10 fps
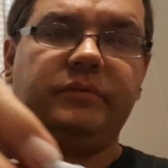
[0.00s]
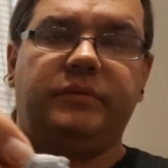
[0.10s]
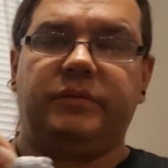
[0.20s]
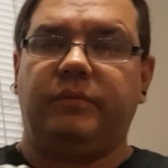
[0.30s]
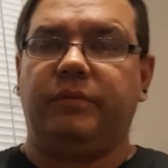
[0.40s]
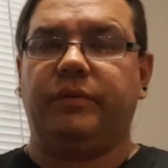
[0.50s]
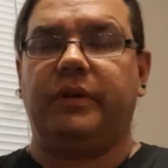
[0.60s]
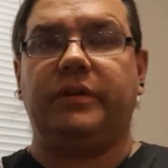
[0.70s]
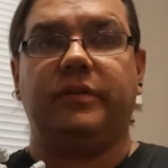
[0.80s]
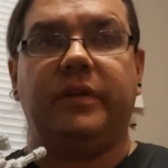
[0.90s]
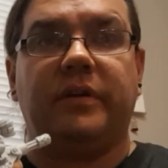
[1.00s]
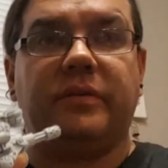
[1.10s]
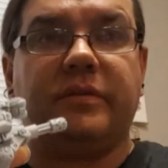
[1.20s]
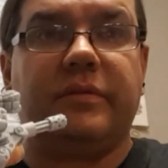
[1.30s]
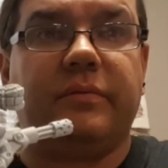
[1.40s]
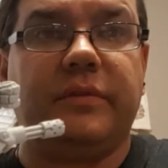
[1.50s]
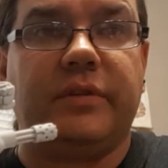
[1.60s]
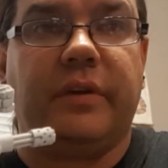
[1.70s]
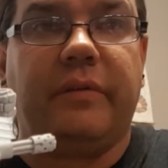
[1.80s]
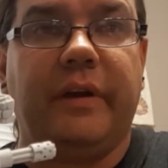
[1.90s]
So what we're going to do here is
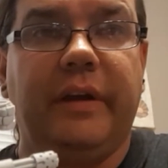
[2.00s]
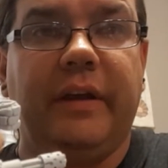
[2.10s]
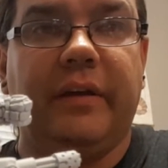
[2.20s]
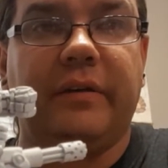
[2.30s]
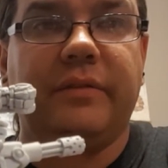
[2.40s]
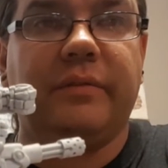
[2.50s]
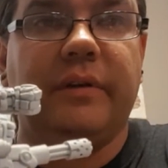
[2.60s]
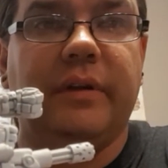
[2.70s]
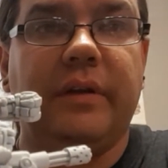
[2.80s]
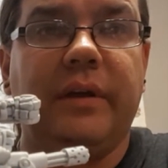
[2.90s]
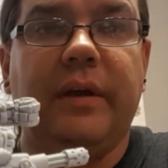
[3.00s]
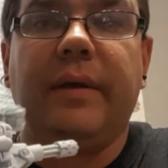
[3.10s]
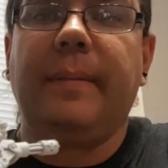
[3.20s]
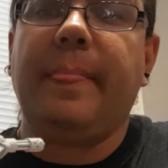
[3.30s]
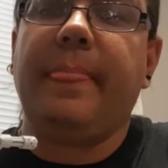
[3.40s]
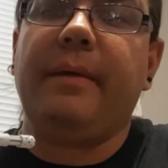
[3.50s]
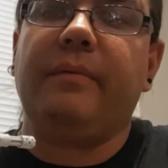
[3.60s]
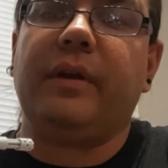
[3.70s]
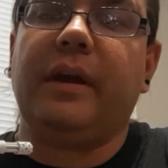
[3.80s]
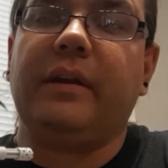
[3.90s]
show you right here.
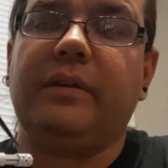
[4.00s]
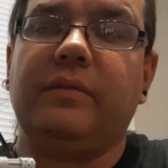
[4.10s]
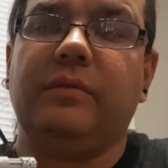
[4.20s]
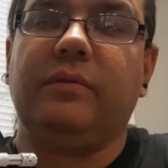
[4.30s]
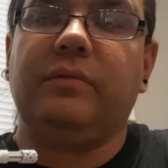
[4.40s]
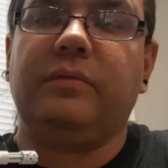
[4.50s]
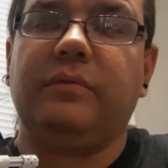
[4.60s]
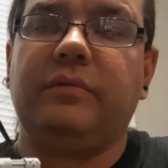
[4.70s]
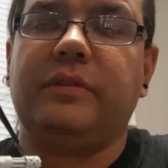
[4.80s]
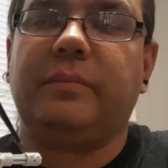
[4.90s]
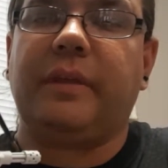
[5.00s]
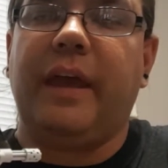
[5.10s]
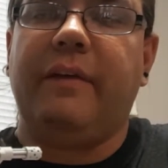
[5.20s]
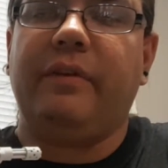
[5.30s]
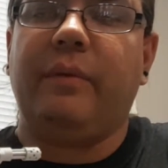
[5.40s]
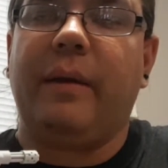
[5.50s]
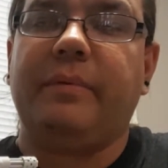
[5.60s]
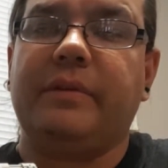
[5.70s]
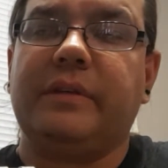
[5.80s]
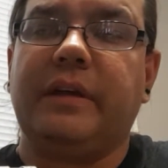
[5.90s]
We're kind of do some of the heavy
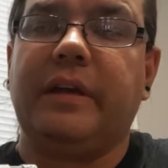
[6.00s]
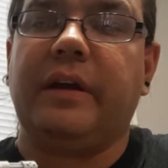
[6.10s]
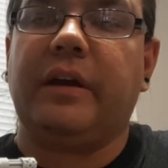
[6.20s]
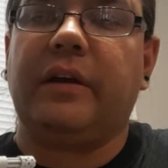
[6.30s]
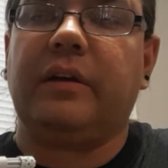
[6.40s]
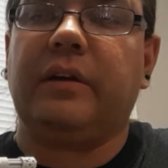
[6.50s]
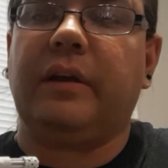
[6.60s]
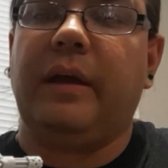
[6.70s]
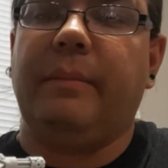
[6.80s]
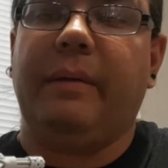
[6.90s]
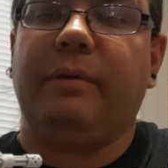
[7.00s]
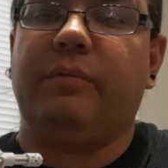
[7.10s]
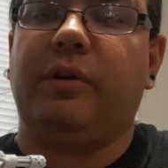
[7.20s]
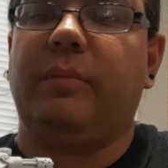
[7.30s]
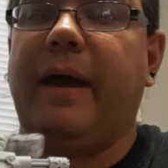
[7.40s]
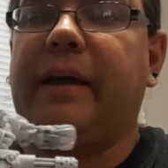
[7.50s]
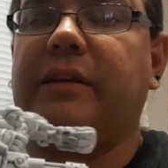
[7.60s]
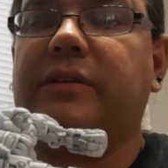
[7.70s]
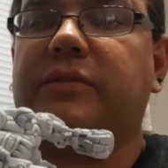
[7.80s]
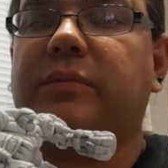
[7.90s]
weapons here. And maybe we'll go back
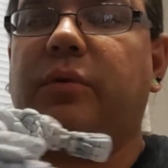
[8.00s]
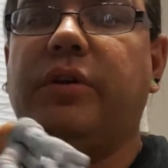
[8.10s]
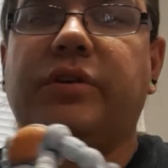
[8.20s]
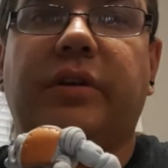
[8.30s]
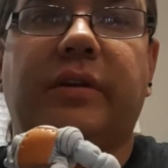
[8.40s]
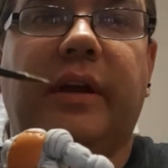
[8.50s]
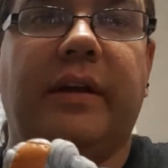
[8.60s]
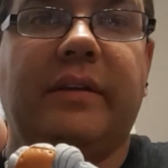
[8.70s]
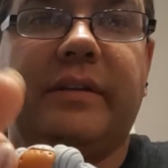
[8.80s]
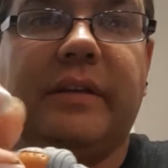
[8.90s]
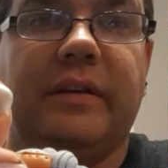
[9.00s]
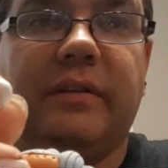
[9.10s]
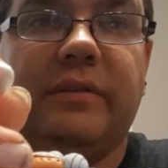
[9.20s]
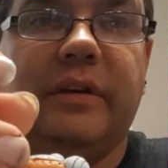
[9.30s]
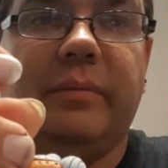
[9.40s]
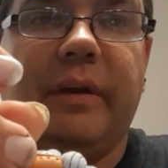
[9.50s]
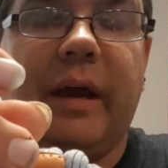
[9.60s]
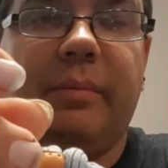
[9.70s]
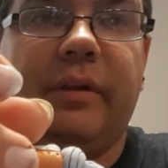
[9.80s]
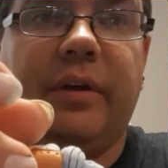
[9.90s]
and do some orange. You can kind of see, it took me a
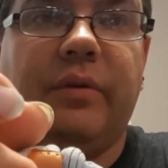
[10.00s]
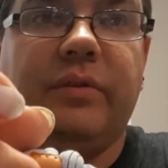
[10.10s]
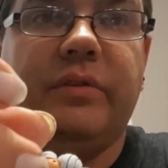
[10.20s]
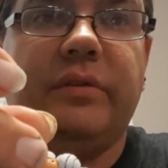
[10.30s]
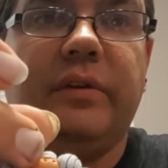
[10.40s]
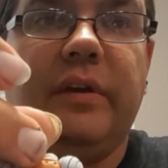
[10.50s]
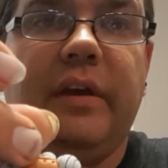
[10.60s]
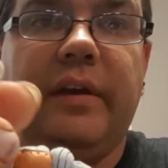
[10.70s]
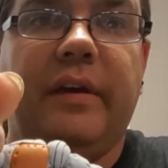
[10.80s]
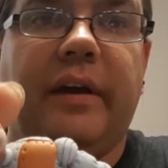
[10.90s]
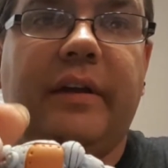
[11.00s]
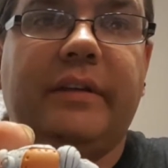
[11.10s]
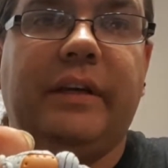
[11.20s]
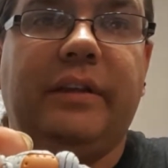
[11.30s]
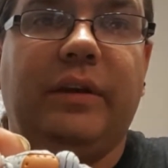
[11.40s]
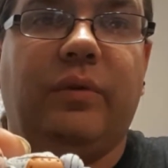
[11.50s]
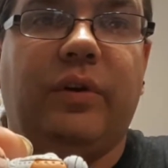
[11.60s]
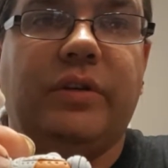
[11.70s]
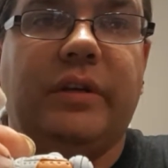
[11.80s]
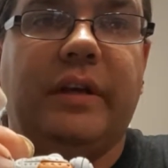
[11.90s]
couple of coats to get the
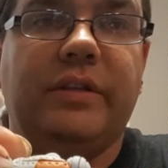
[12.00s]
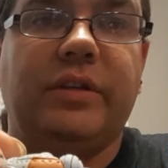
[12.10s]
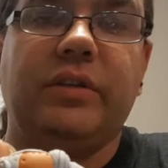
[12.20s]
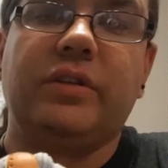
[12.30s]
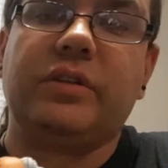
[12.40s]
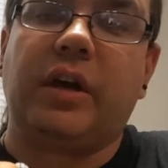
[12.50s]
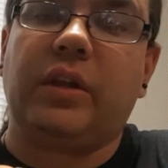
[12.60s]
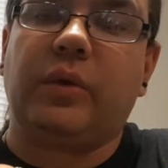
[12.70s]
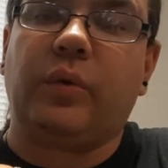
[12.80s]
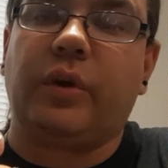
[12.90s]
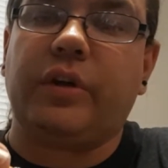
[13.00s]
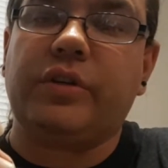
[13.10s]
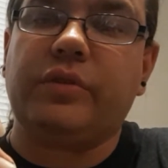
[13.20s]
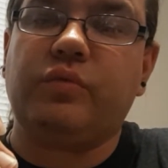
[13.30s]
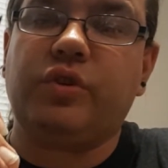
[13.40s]
orange, a nice good solid orange